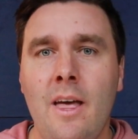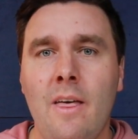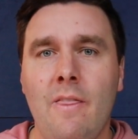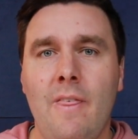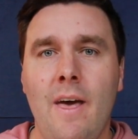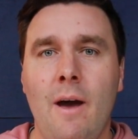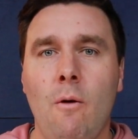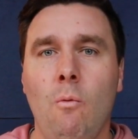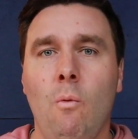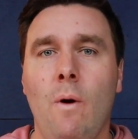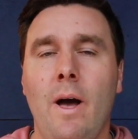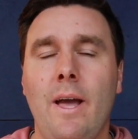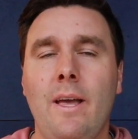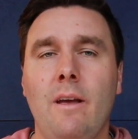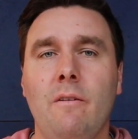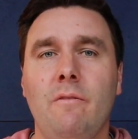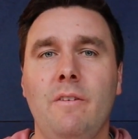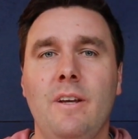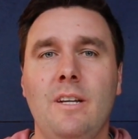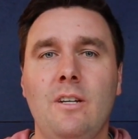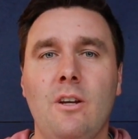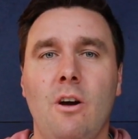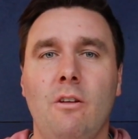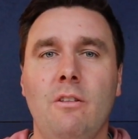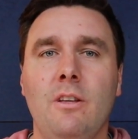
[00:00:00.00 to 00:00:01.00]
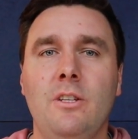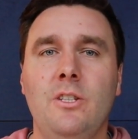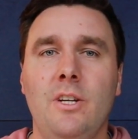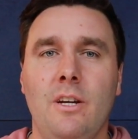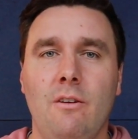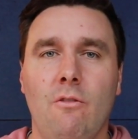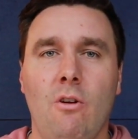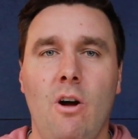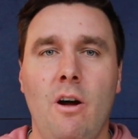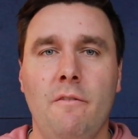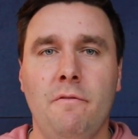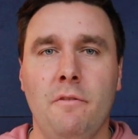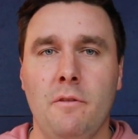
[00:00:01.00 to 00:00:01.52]
That way of
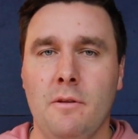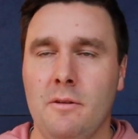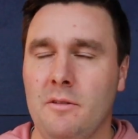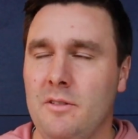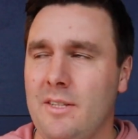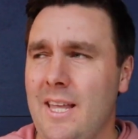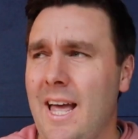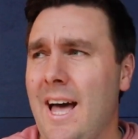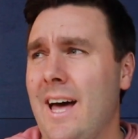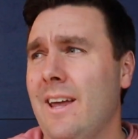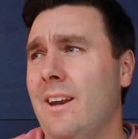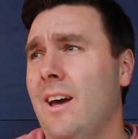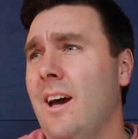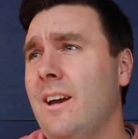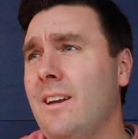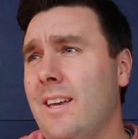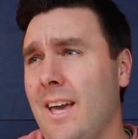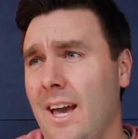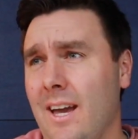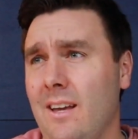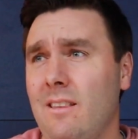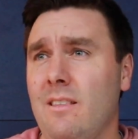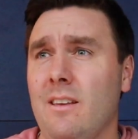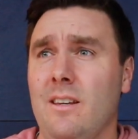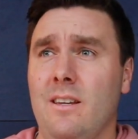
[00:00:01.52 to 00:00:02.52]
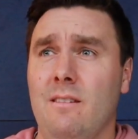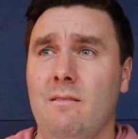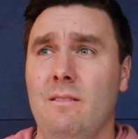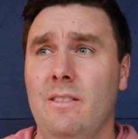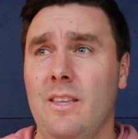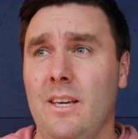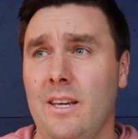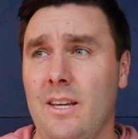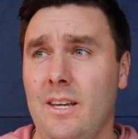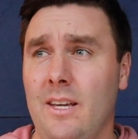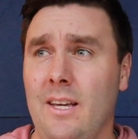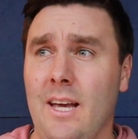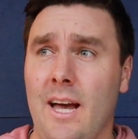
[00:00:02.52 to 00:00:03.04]
acknowledging right from the start, okay,
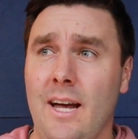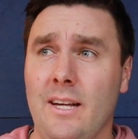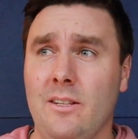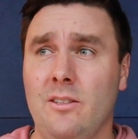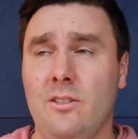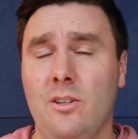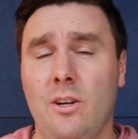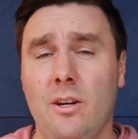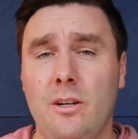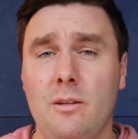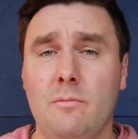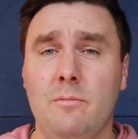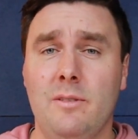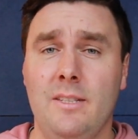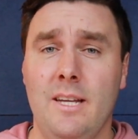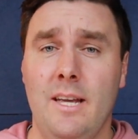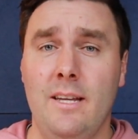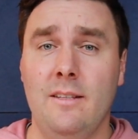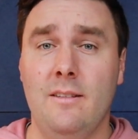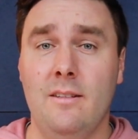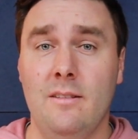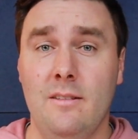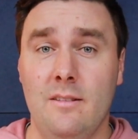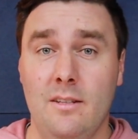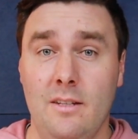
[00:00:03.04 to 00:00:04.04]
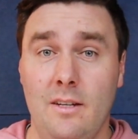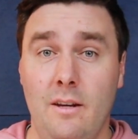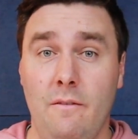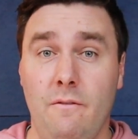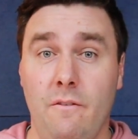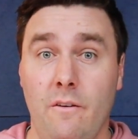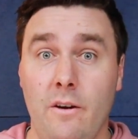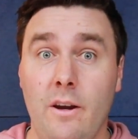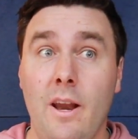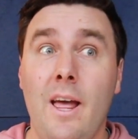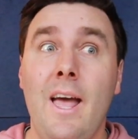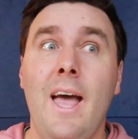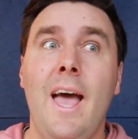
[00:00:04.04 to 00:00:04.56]
the circumstances are
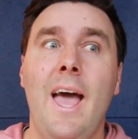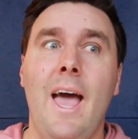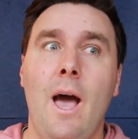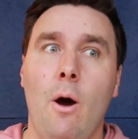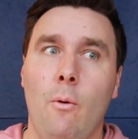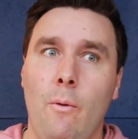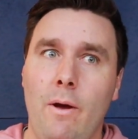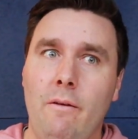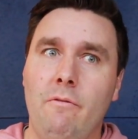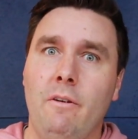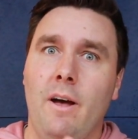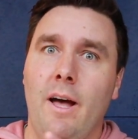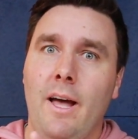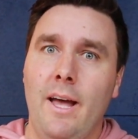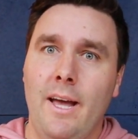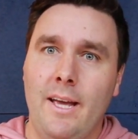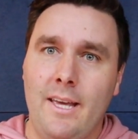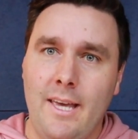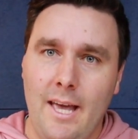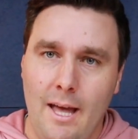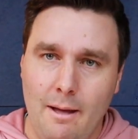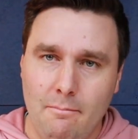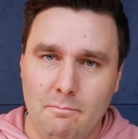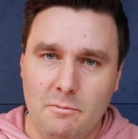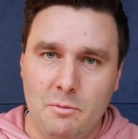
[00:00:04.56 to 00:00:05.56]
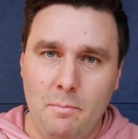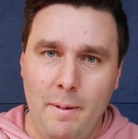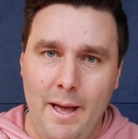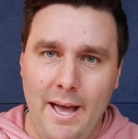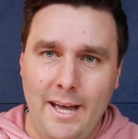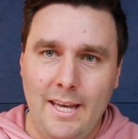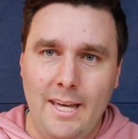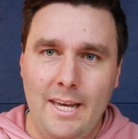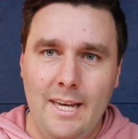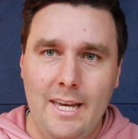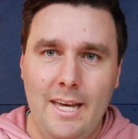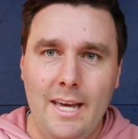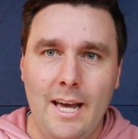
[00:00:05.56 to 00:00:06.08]
different, however, it comes
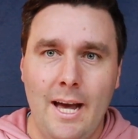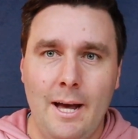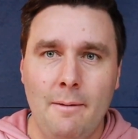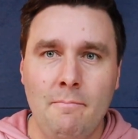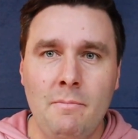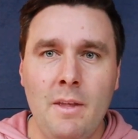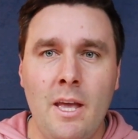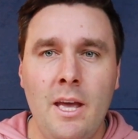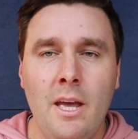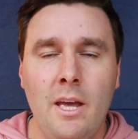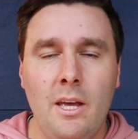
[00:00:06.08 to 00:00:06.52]
back here.